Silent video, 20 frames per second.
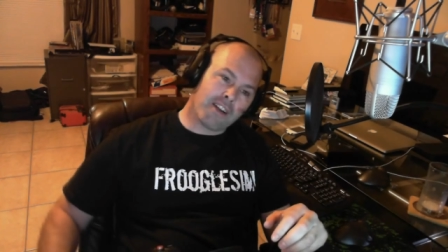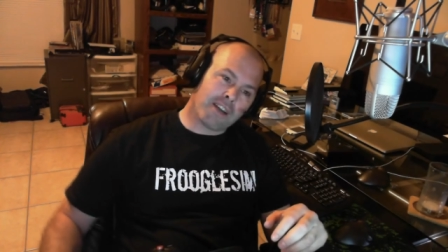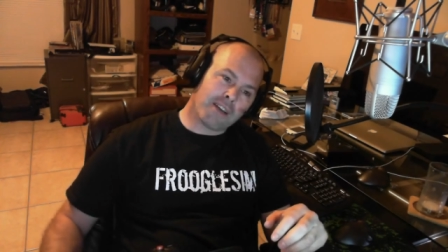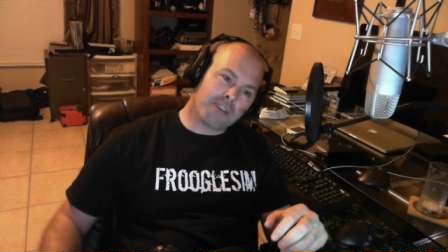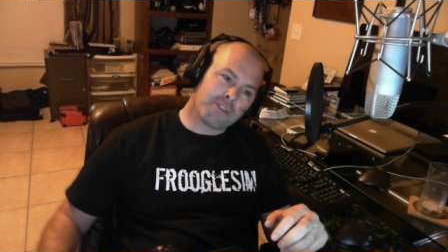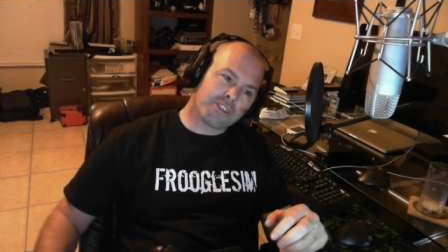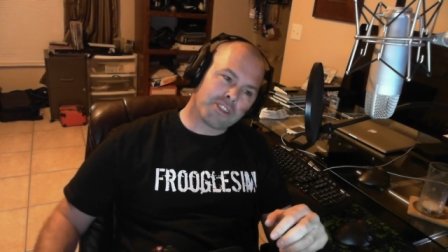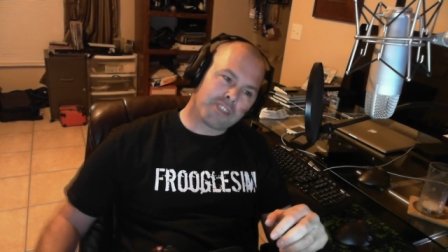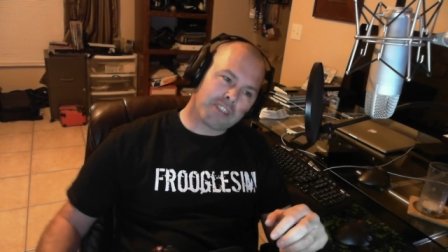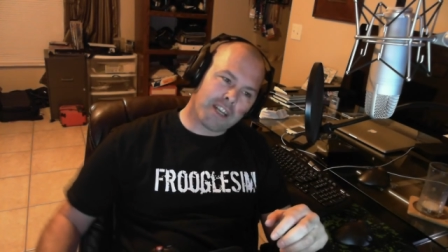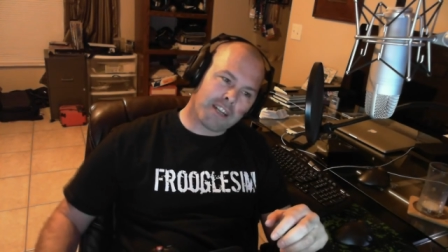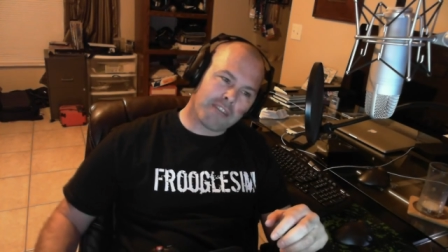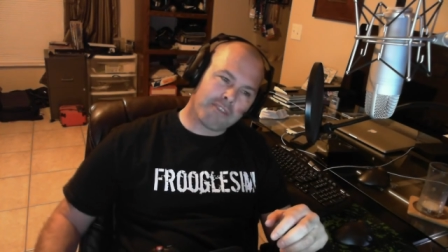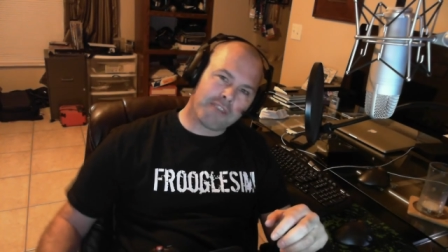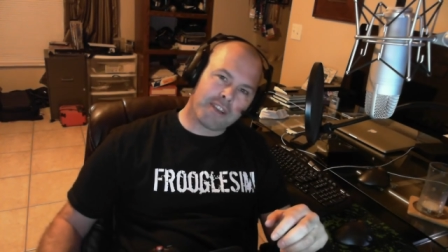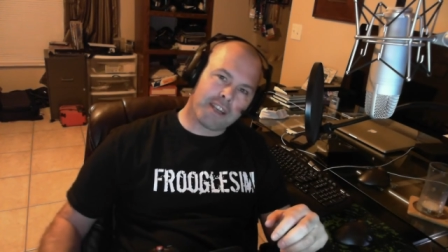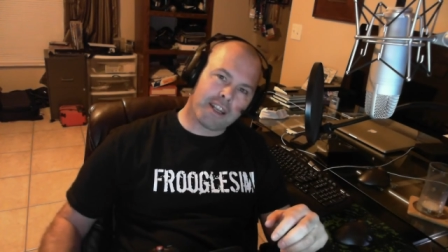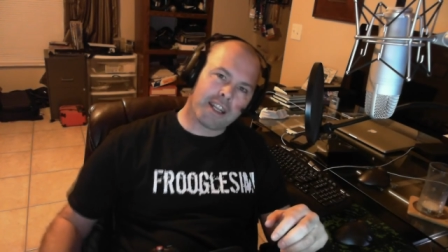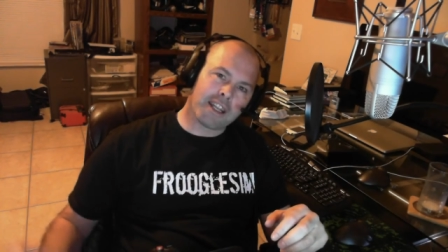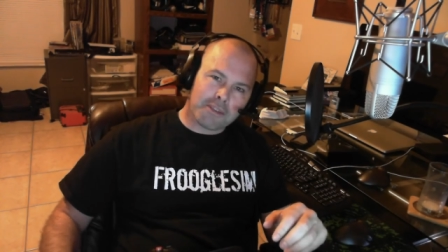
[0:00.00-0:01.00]
and I was just kind of
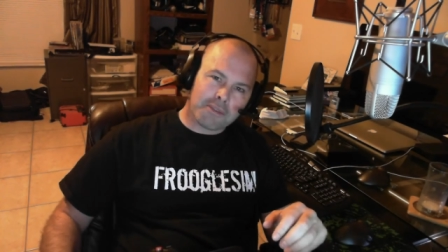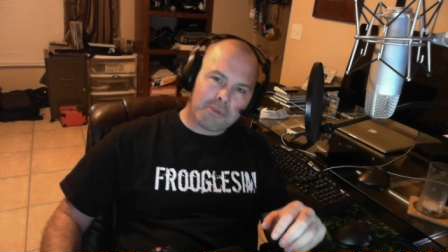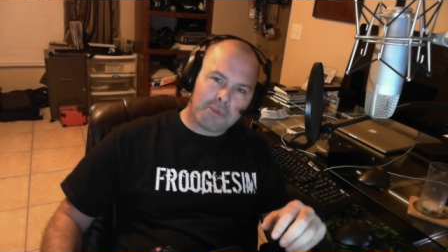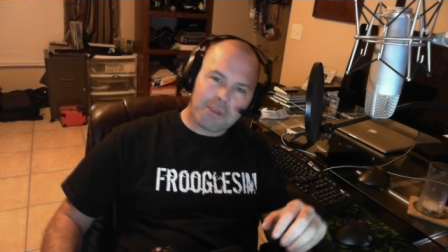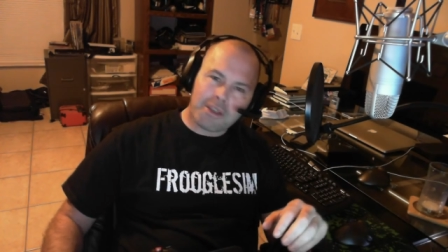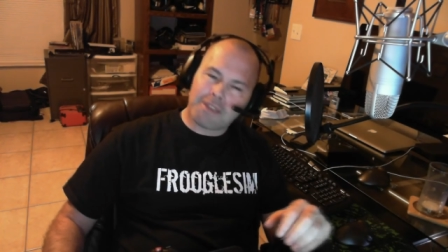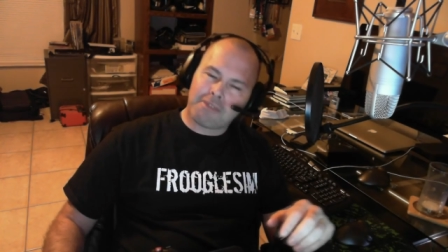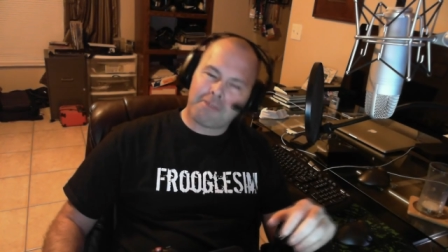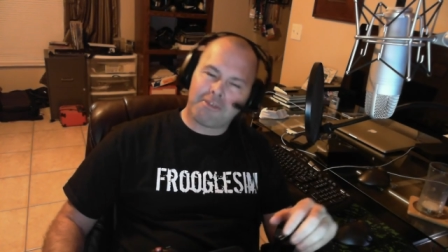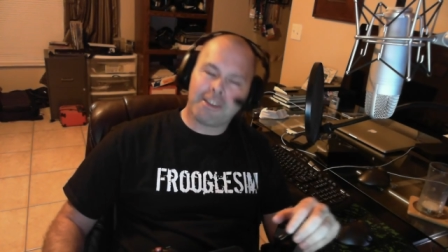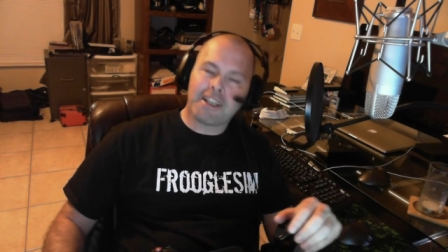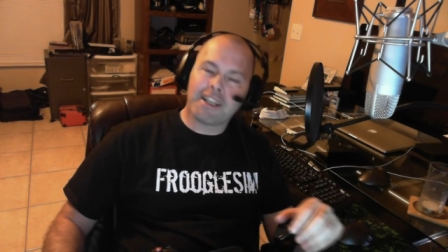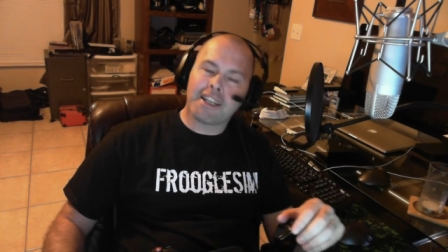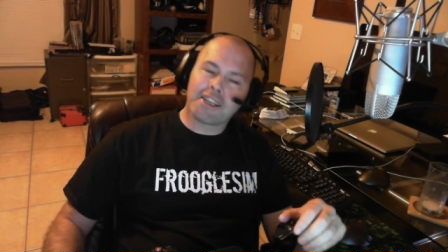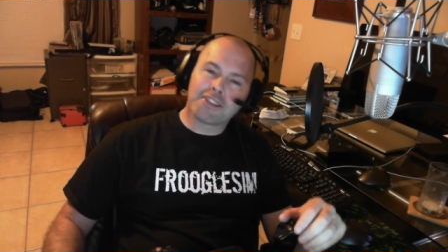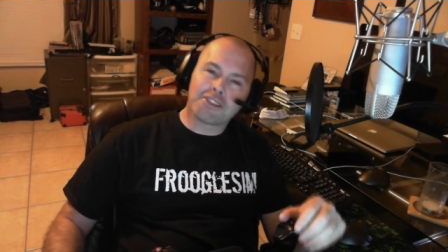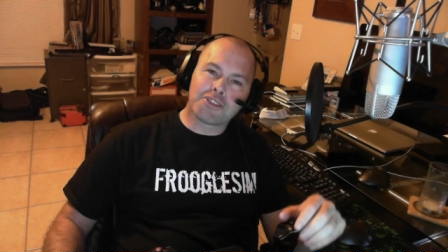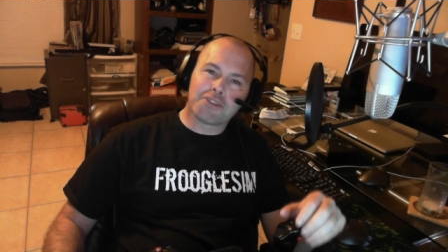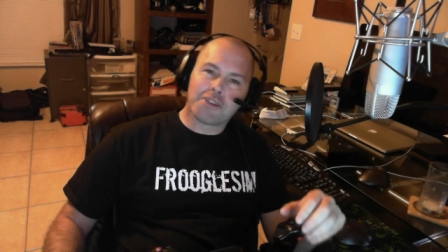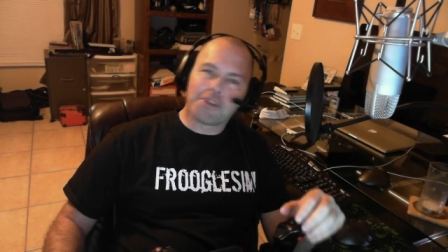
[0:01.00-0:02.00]
fiddling with
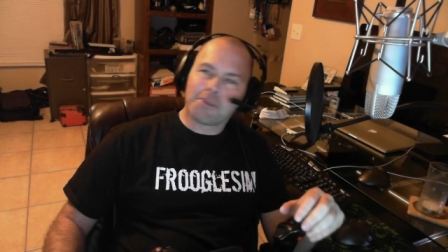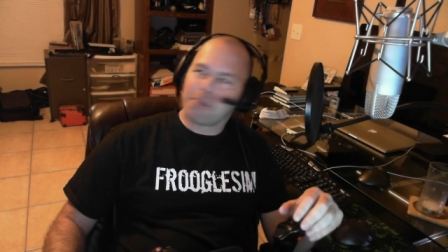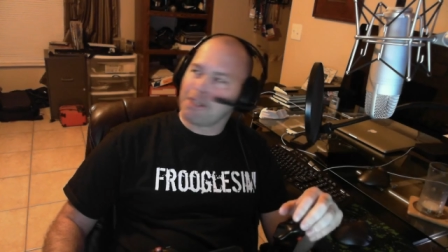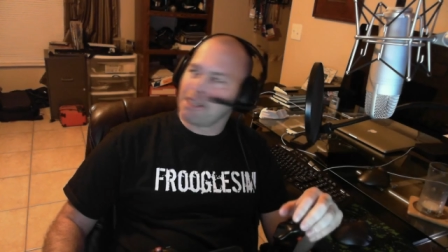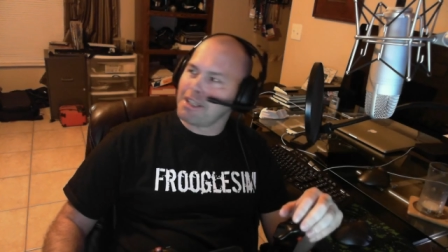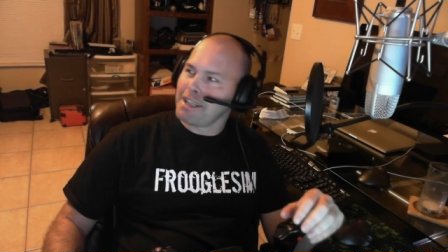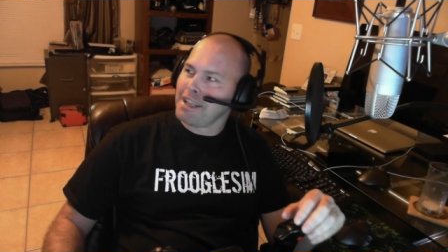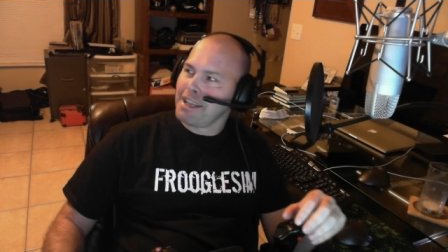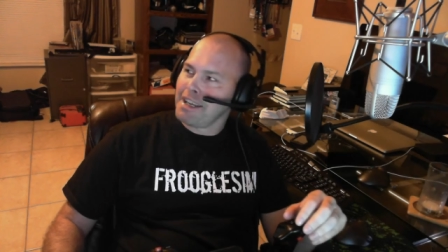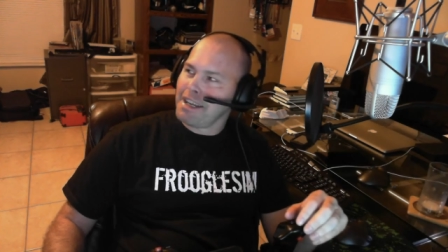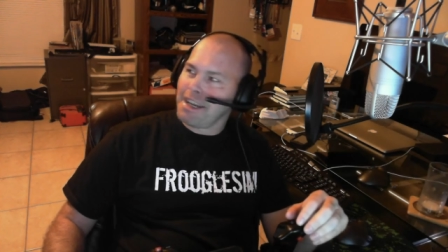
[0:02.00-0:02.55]
fiddling is the wrong word.